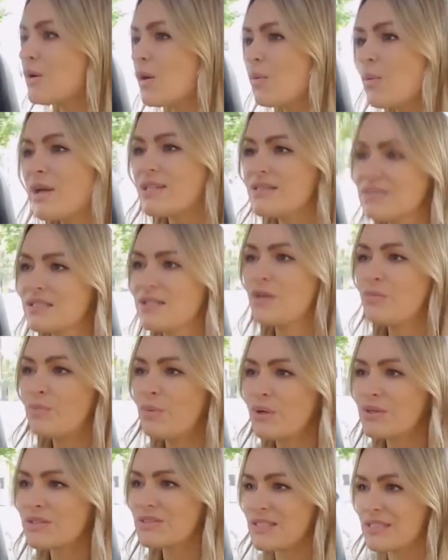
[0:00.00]
So I went and
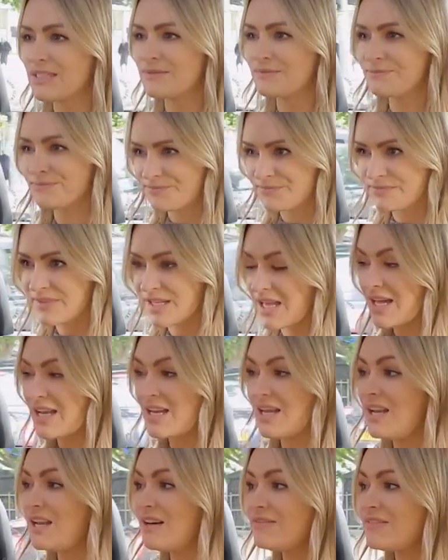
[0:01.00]
started boxing, yeah.
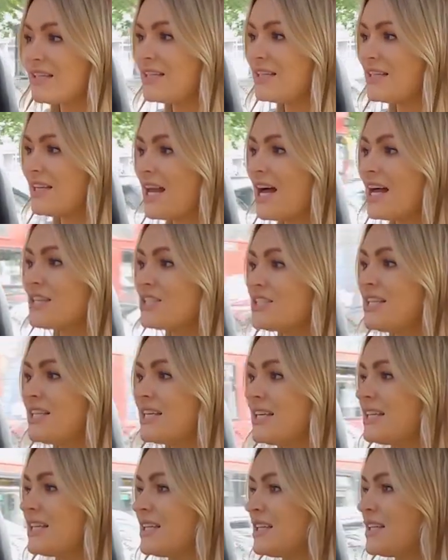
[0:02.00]
and I love it. And
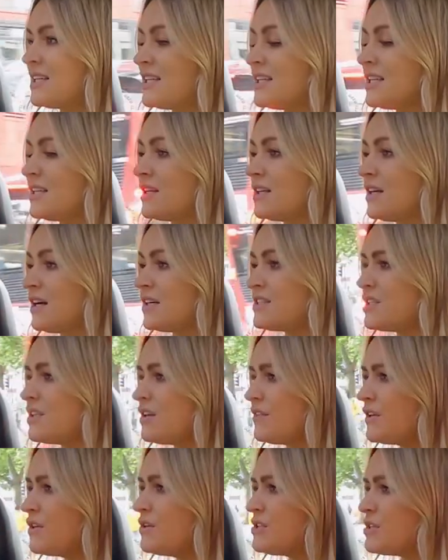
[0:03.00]
actually, I
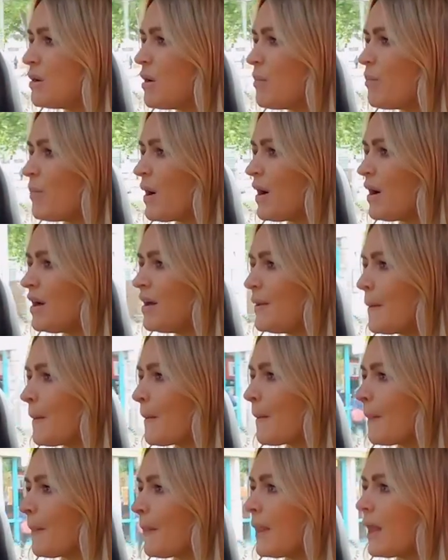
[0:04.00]
don't know if you do it, but
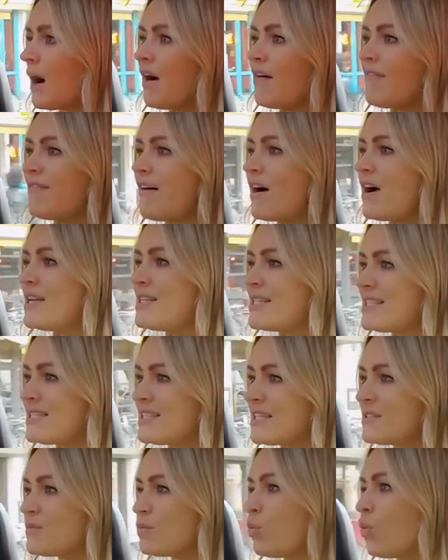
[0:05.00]
I find
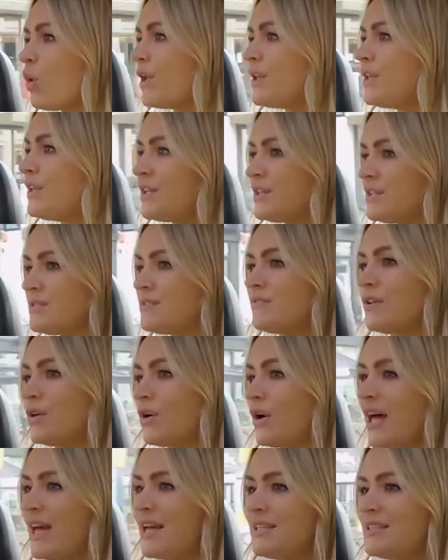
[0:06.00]
it does wonders
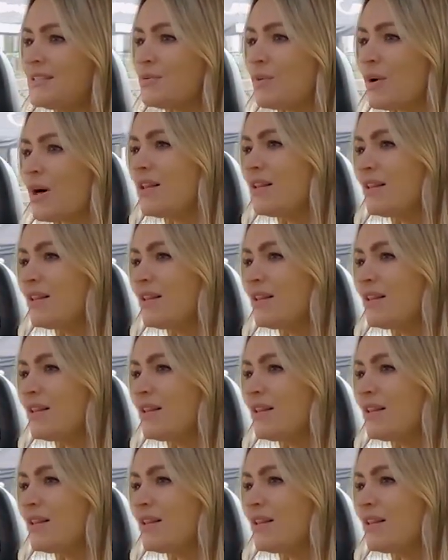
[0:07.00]
for your head as